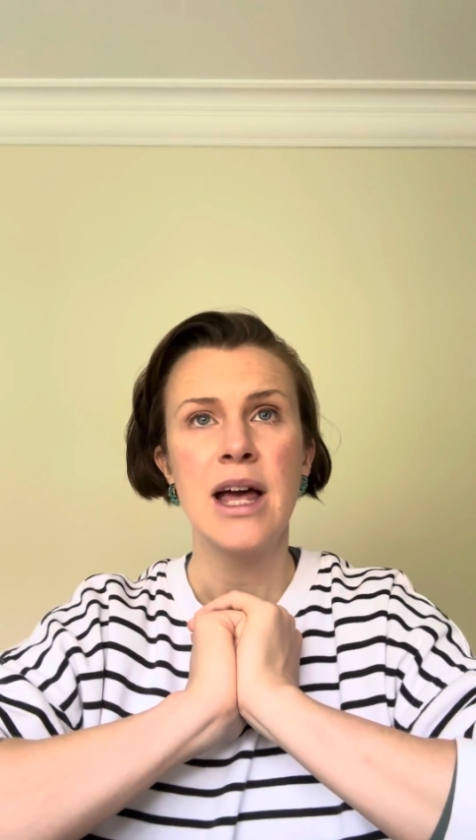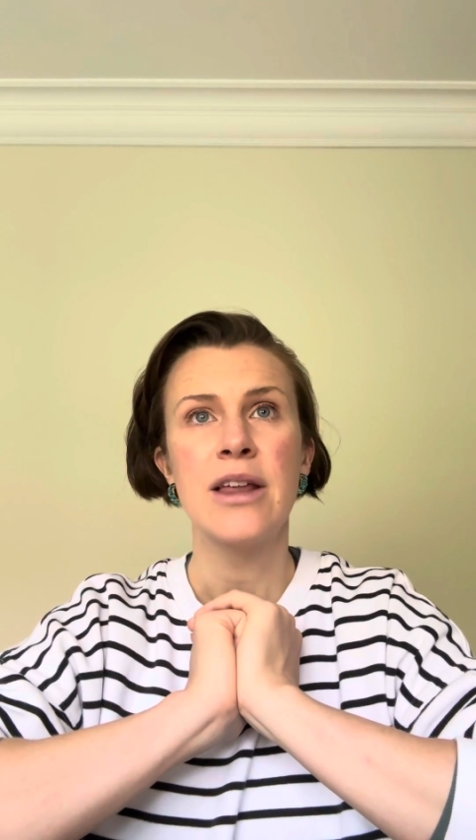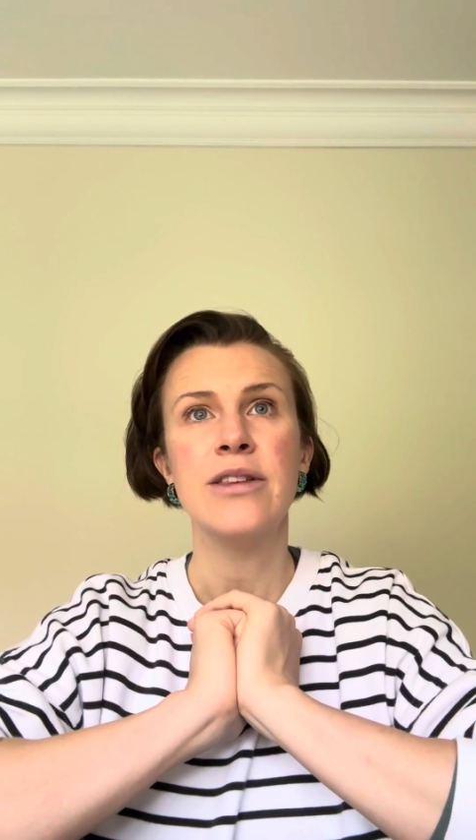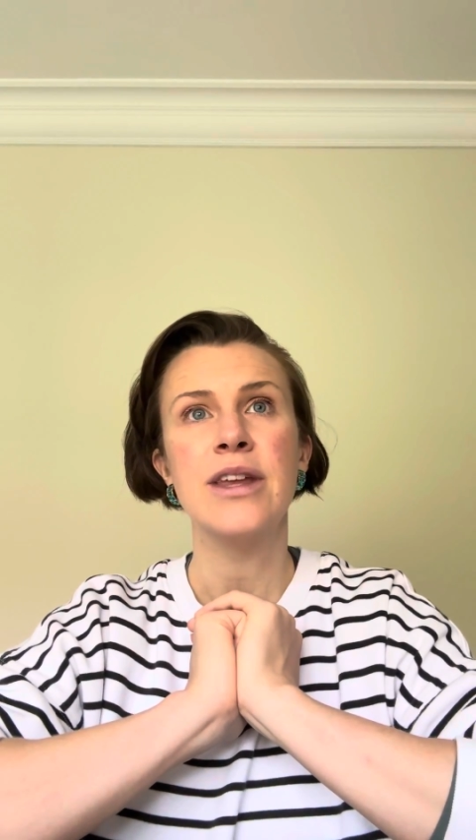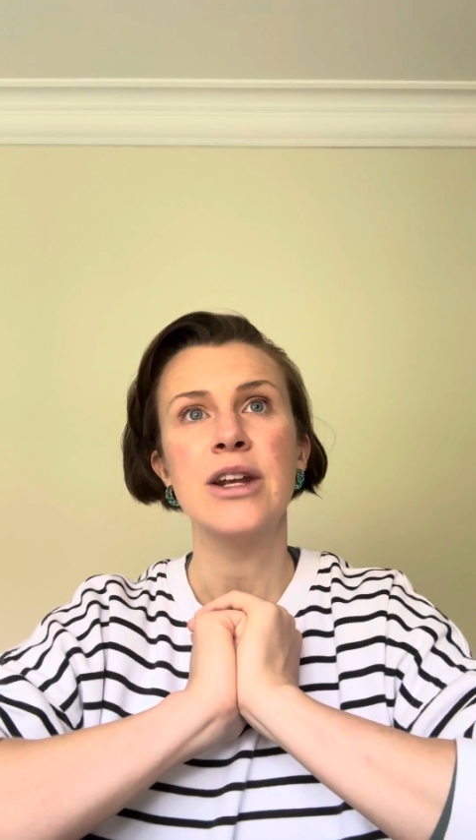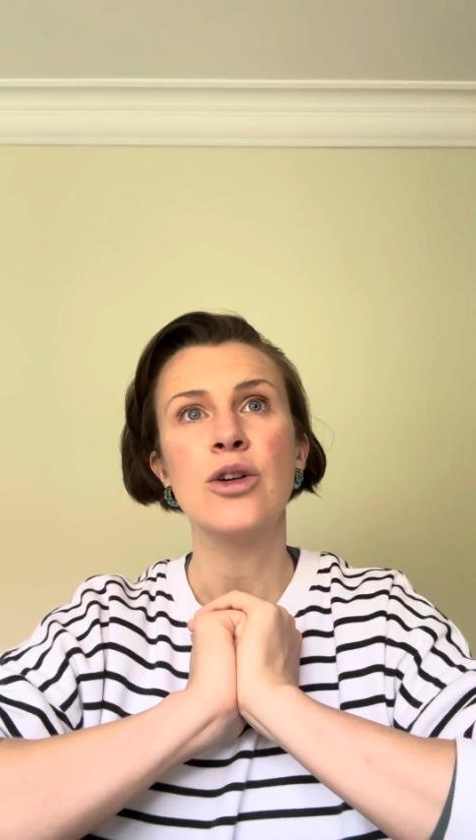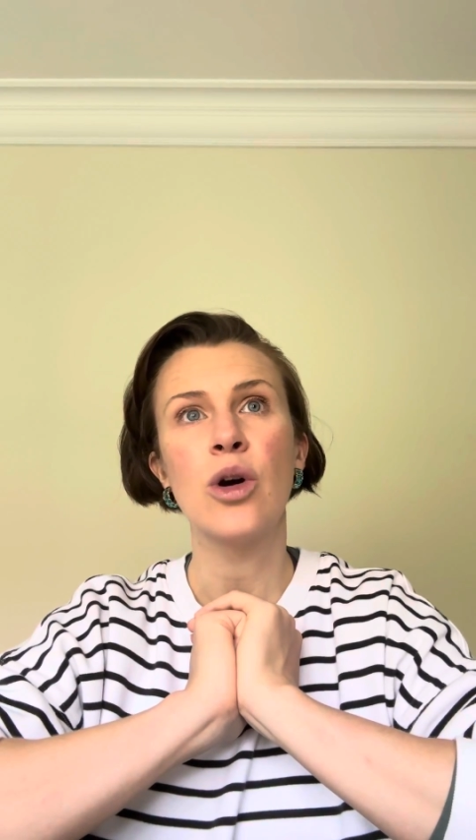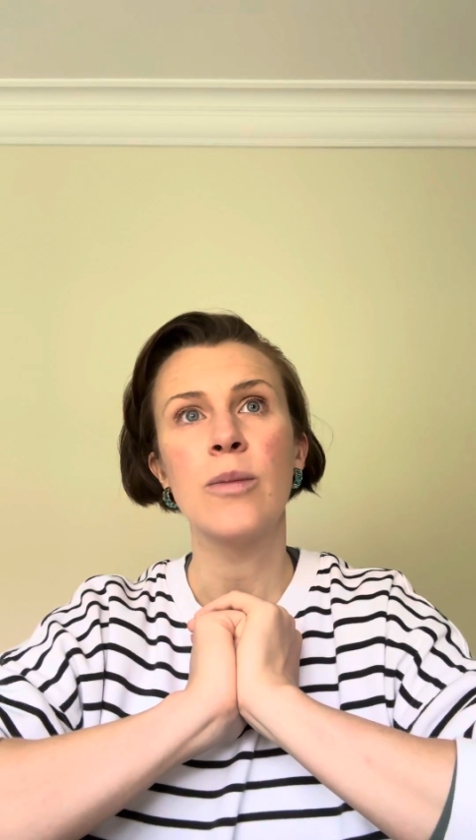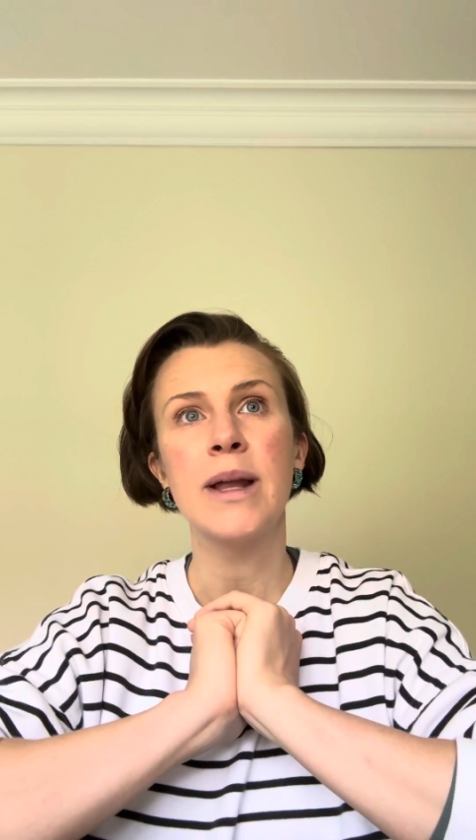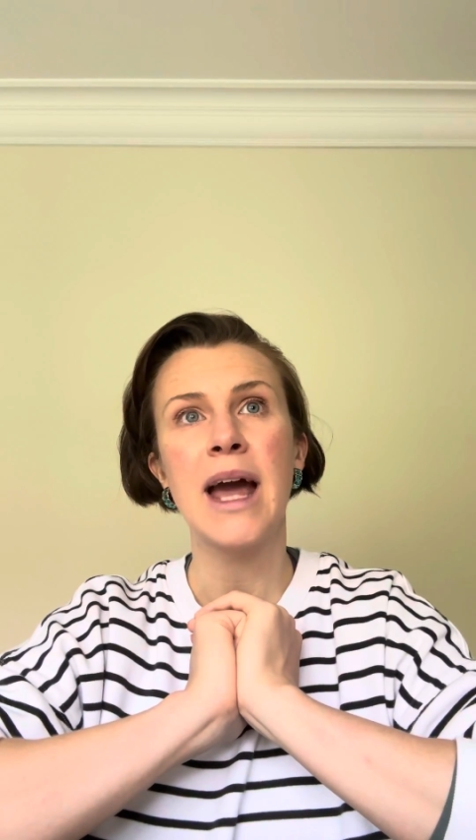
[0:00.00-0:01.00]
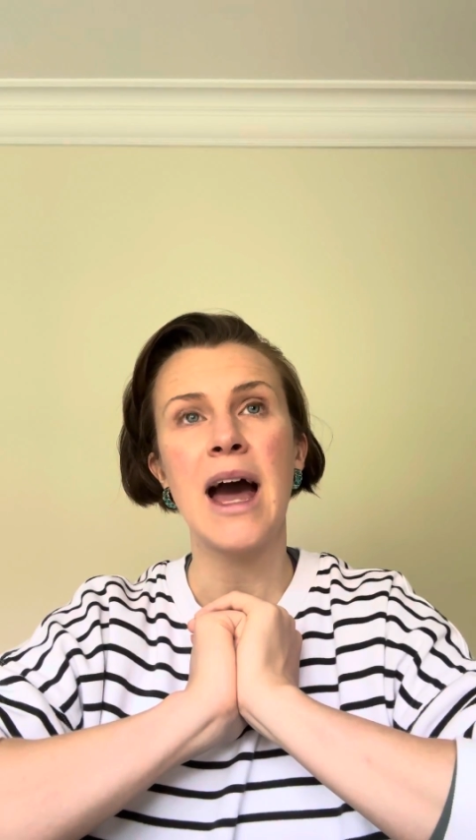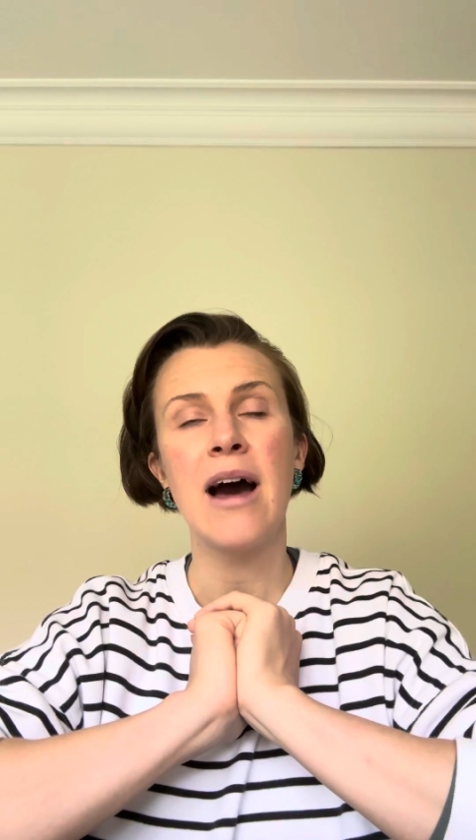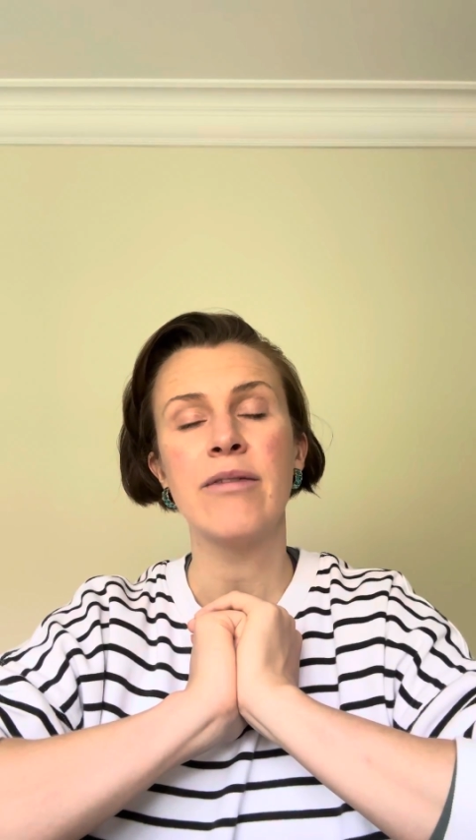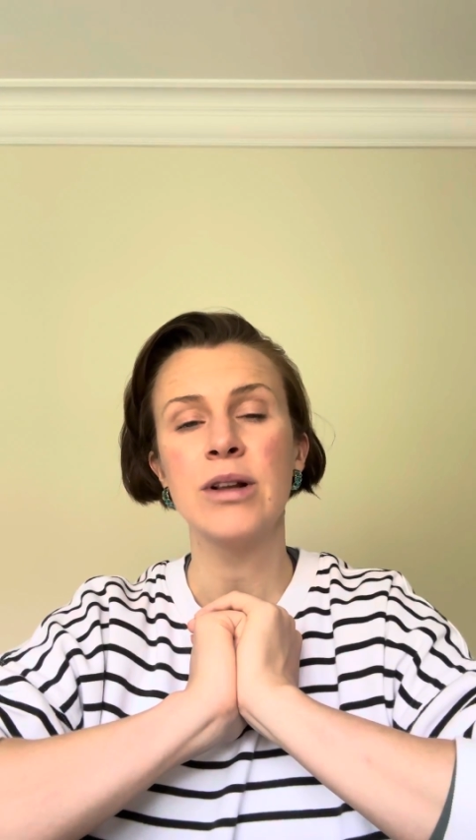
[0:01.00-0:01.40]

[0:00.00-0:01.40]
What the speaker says: that normally have